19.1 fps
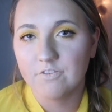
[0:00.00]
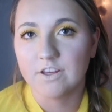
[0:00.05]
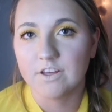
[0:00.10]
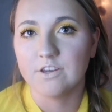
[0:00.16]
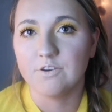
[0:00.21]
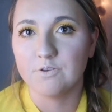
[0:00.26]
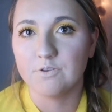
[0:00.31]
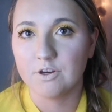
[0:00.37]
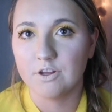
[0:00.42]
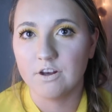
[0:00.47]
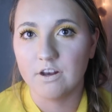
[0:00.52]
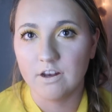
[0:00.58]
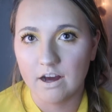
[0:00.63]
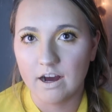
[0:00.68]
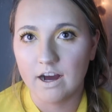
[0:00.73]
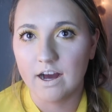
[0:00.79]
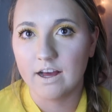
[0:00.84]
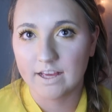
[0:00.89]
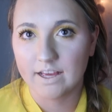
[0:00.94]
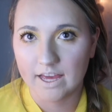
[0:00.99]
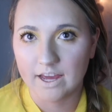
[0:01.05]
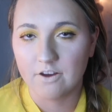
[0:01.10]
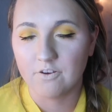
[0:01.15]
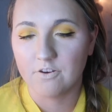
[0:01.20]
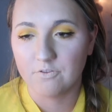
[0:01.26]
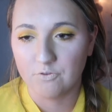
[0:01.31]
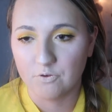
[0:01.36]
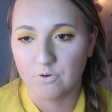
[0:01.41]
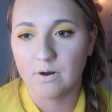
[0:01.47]
Like, you could not
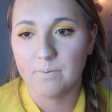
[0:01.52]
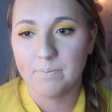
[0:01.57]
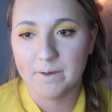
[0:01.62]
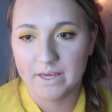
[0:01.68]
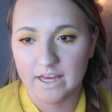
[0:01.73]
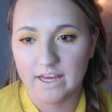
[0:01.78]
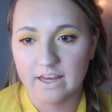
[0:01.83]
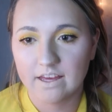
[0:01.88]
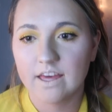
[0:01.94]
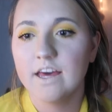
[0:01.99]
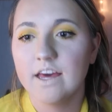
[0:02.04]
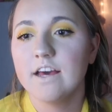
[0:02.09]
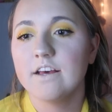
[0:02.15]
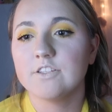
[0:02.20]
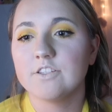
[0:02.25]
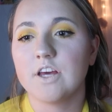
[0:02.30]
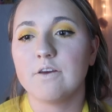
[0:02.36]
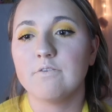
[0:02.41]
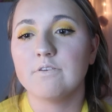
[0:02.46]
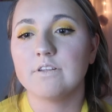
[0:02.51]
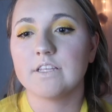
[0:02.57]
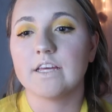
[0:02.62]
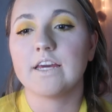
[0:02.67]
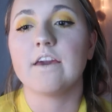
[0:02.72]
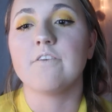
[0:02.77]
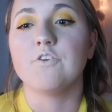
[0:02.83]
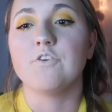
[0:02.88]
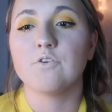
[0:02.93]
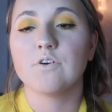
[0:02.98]
care for a pig. So he was
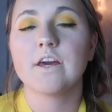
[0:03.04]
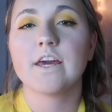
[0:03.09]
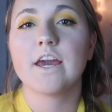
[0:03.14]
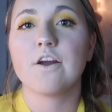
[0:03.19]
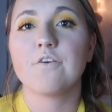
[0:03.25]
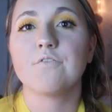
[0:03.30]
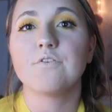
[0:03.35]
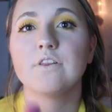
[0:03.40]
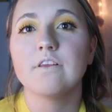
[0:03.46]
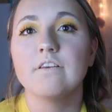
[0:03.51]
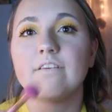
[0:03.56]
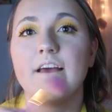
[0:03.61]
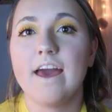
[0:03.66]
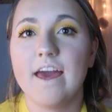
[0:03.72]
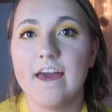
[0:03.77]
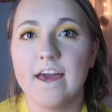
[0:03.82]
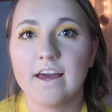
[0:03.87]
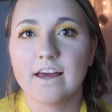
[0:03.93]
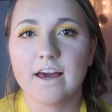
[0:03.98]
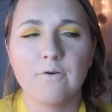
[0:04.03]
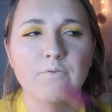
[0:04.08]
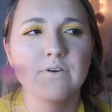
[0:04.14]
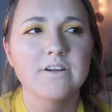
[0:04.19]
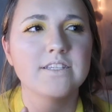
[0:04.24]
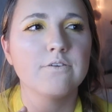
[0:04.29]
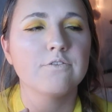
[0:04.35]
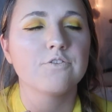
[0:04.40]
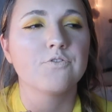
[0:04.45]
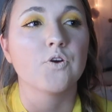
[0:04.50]
like, if you can care for this egg, I want
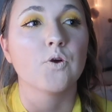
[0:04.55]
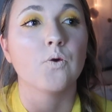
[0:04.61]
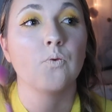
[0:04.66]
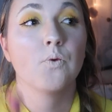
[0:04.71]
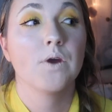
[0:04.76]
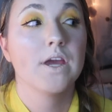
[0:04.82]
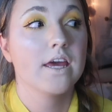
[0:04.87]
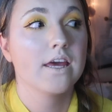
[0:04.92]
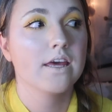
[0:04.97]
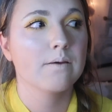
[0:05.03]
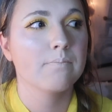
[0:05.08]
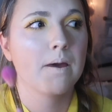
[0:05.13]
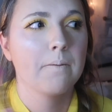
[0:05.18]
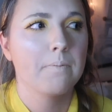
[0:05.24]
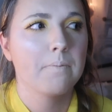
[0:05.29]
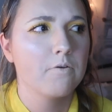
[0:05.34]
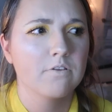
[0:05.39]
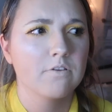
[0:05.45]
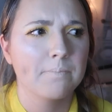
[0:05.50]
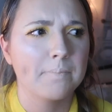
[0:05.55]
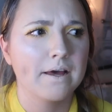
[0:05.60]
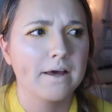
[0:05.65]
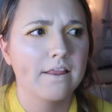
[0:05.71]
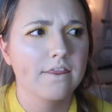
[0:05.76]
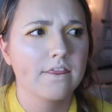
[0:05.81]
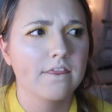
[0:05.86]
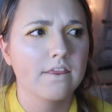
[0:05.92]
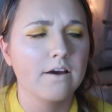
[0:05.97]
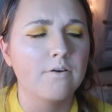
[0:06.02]
to say it was for a week, maybe it was a
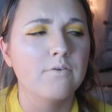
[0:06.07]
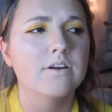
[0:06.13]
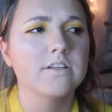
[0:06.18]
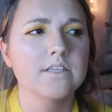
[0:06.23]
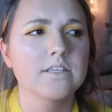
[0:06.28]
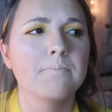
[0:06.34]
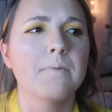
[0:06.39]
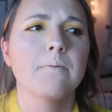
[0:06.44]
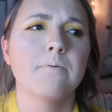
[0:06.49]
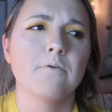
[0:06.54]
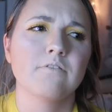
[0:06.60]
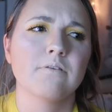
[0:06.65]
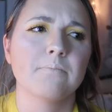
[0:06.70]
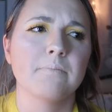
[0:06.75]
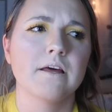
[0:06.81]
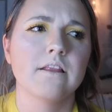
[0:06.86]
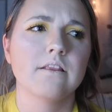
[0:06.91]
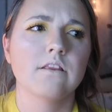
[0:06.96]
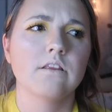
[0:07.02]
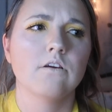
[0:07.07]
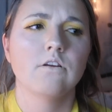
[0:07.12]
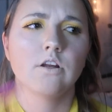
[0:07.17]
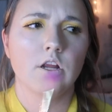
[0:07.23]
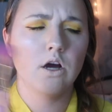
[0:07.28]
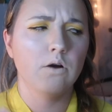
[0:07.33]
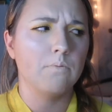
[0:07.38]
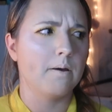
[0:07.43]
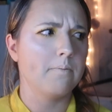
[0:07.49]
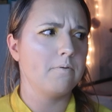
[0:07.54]
month, I want to say maybe it was a month, oh
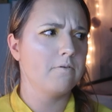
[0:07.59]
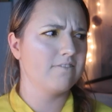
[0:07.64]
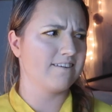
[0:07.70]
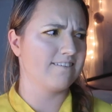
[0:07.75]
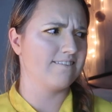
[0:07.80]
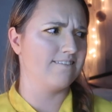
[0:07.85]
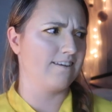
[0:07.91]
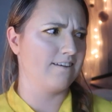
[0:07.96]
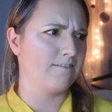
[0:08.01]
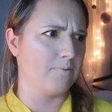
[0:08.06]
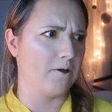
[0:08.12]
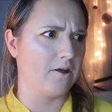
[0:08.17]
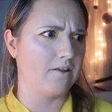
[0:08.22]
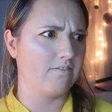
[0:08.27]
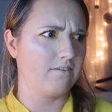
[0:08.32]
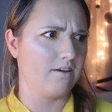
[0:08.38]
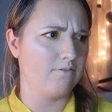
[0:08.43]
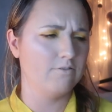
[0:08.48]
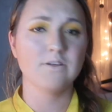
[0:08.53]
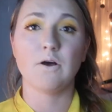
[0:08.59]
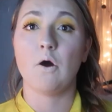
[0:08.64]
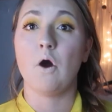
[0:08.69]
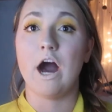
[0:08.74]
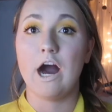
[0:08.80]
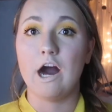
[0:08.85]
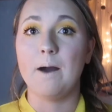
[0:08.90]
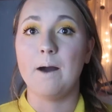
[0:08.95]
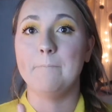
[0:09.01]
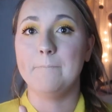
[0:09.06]
no, maybe it was like 6 months, it was a
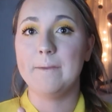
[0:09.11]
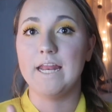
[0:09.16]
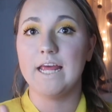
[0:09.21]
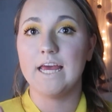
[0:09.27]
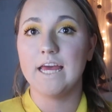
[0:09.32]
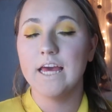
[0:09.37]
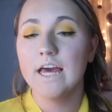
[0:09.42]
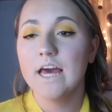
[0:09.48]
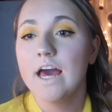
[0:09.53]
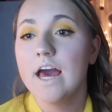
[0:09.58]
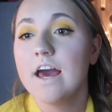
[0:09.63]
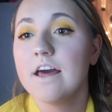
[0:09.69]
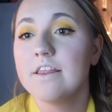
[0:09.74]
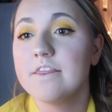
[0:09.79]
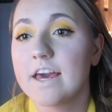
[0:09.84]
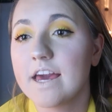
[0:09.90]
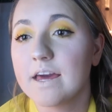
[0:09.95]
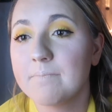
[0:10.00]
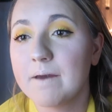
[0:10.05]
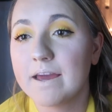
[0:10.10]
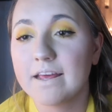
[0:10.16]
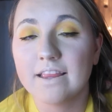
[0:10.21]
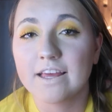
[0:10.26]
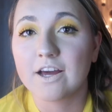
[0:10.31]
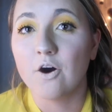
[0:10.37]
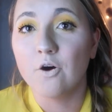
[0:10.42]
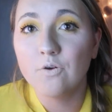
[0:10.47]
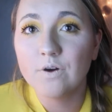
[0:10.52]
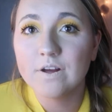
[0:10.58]
hot minute. They had made
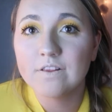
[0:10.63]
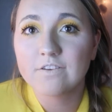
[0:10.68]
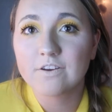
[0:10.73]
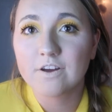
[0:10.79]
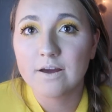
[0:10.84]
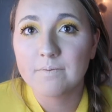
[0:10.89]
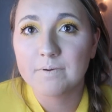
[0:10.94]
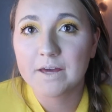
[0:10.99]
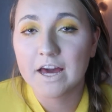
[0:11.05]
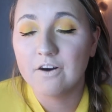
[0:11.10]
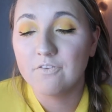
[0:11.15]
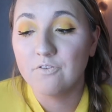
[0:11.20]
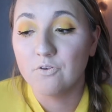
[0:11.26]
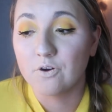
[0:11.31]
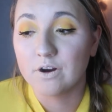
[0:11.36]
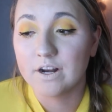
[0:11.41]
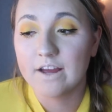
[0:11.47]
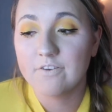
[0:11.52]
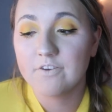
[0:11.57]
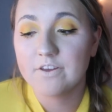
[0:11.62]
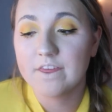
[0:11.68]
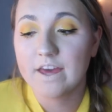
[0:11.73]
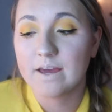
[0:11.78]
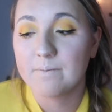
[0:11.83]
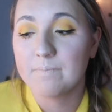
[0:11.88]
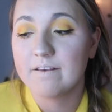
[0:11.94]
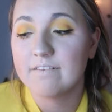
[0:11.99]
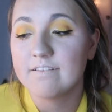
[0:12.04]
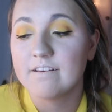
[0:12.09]
like a whole Instagram account for it and
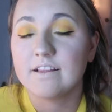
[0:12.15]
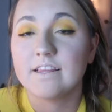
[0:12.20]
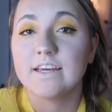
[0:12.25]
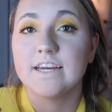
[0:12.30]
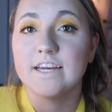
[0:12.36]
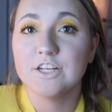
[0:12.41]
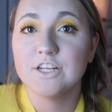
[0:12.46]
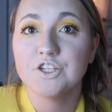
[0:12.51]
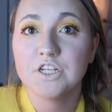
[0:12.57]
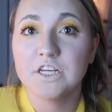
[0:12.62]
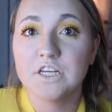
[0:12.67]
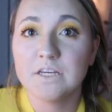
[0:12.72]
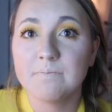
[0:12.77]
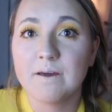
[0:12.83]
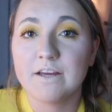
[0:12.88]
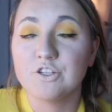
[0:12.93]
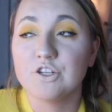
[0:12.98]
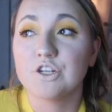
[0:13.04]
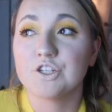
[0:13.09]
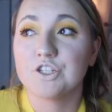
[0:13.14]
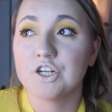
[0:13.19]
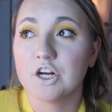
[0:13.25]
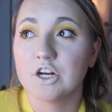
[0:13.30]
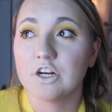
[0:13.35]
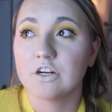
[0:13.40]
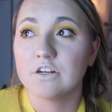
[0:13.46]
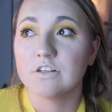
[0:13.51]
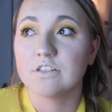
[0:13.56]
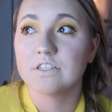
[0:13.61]
everything, and basically each teammate took
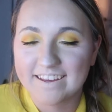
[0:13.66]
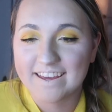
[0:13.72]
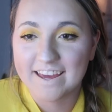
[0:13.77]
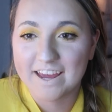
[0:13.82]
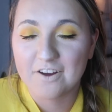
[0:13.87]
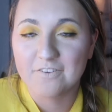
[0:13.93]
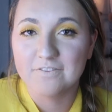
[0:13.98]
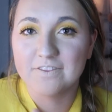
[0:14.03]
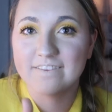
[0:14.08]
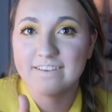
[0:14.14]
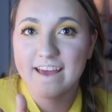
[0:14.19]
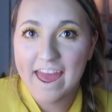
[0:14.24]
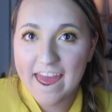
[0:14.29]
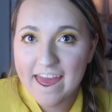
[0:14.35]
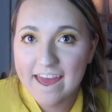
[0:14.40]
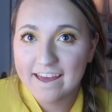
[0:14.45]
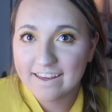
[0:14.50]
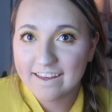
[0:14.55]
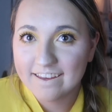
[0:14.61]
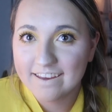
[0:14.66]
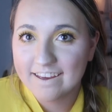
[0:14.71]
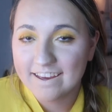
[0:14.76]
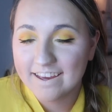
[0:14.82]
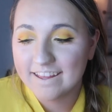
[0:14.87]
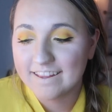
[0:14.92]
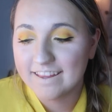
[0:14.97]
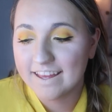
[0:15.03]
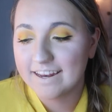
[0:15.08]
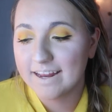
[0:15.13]
turns taking care of this egg,
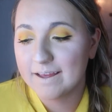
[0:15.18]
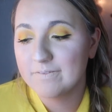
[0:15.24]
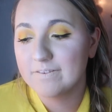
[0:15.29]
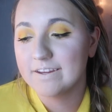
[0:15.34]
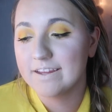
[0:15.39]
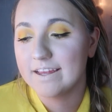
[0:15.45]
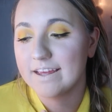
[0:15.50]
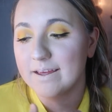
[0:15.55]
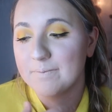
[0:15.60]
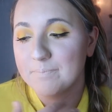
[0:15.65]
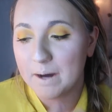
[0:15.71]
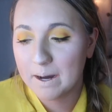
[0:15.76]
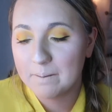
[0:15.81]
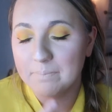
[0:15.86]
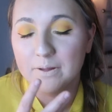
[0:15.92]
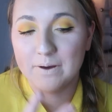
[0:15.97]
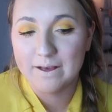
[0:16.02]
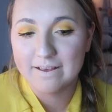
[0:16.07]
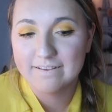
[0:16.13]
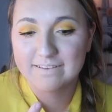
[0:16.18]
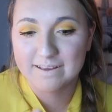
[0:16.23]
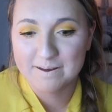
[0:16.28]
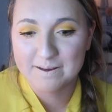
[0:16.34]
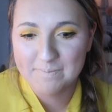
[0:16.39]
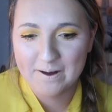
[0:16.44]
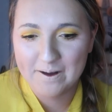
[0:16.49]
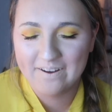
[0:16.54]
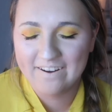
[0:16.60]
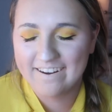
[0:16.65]
and they named it Pablo
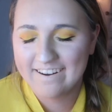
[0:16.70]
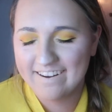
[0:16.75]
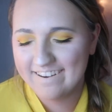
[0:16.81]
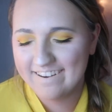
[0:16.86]
Escobar.